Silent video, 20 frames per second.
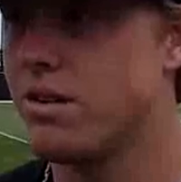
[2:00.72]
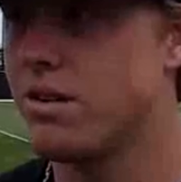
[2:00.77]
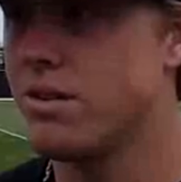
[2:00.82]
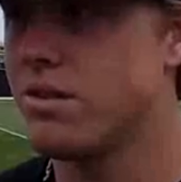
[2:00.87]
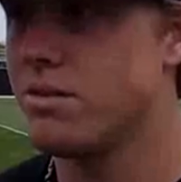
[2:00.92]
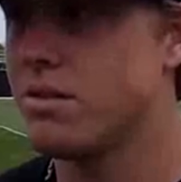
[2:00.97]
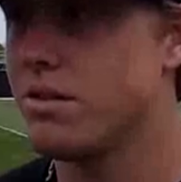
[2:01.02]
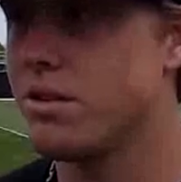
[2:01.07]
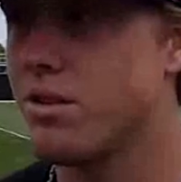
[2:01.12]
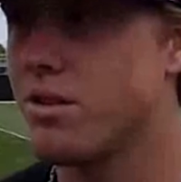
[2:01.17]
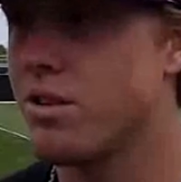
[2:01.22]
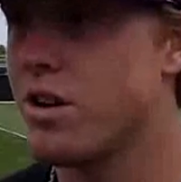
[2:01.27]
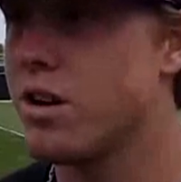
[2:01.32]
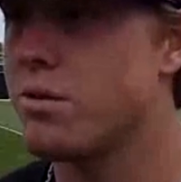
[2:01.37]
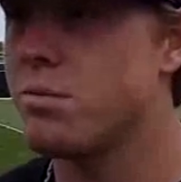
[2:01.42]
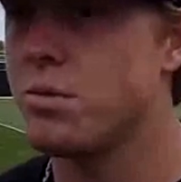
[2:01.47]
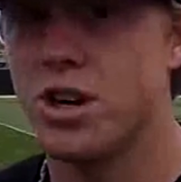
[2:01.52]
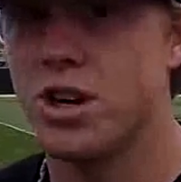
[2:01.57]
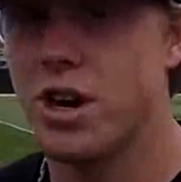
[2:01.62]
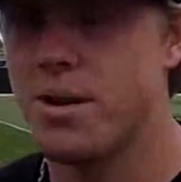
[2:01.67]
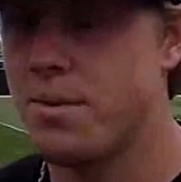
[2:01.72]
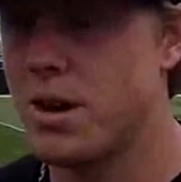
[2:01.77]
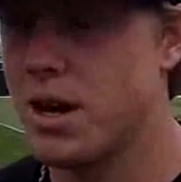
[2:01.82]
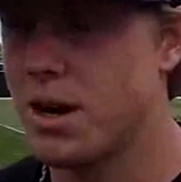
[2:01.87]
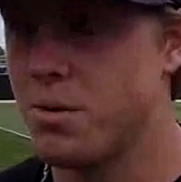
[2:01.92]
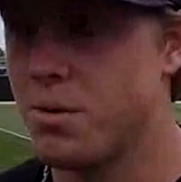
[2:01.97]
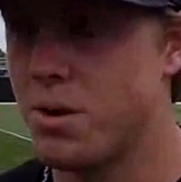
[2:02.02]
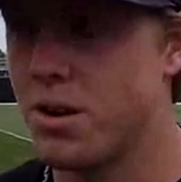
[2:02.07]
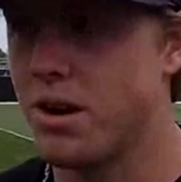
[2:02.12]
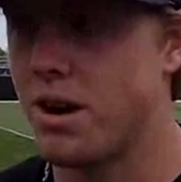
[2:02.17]
They're doing an incredible job
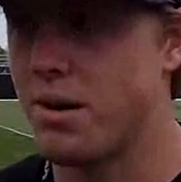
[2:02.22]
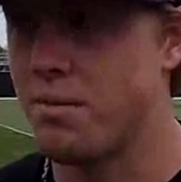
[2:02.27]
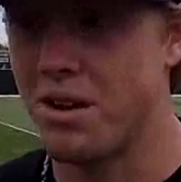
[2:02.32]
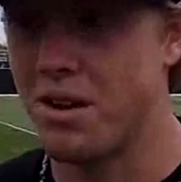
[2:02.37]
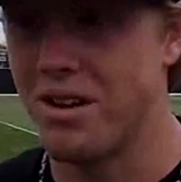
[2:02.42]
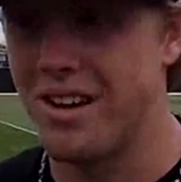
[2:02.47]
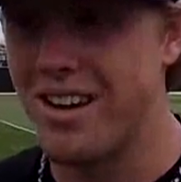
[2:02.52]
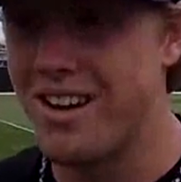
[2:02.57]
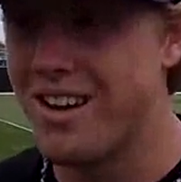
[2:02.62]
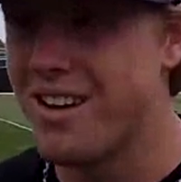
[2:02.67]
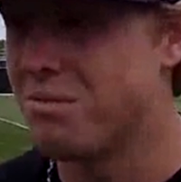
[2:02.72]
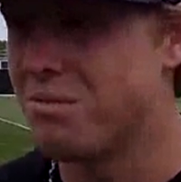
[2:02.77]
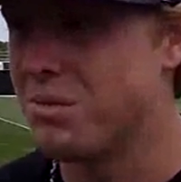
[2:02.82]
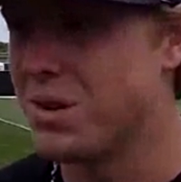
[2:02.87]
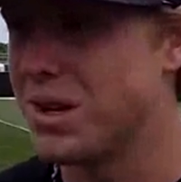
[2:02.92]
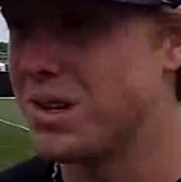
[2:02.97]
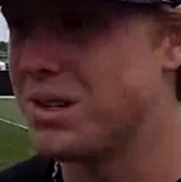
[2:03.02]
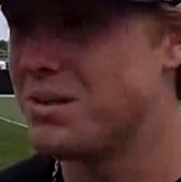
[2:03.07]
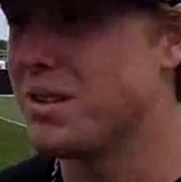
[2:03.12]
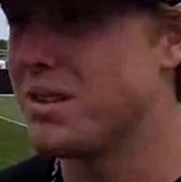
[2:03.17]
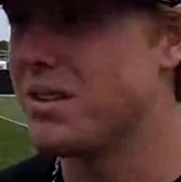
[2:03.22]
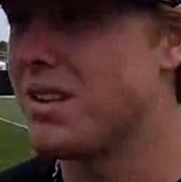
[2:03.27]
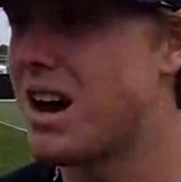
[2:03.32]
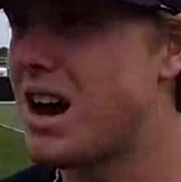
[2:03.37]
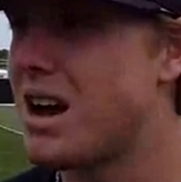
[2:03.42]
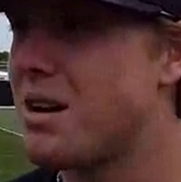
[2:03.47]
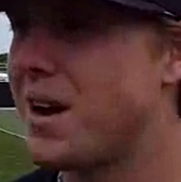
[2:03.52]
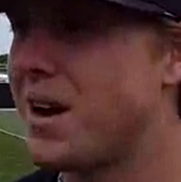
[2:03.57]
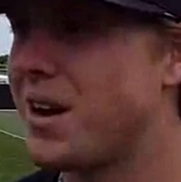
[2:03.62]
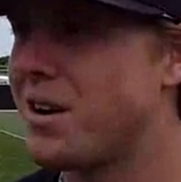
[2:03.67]
out of thin. I mean, Blake's been
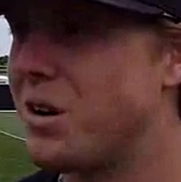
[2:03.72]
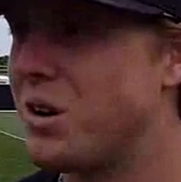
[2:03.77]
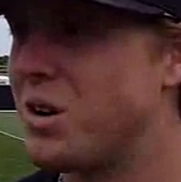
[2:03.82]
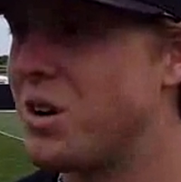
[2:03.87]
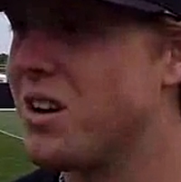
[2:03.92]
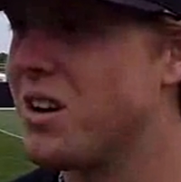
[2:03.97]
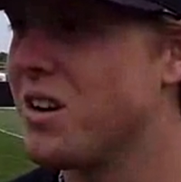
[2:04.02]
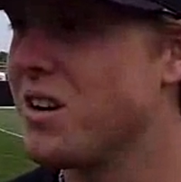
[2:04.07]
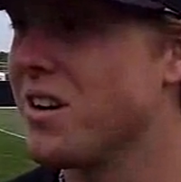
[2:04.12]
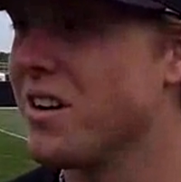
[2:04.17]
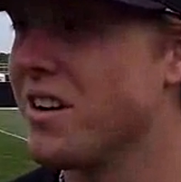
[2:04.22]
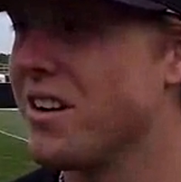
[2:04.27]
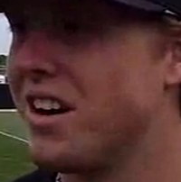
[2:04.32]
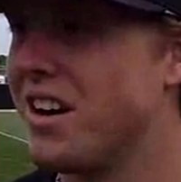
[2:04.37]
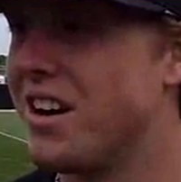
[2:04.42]
dynamite all year.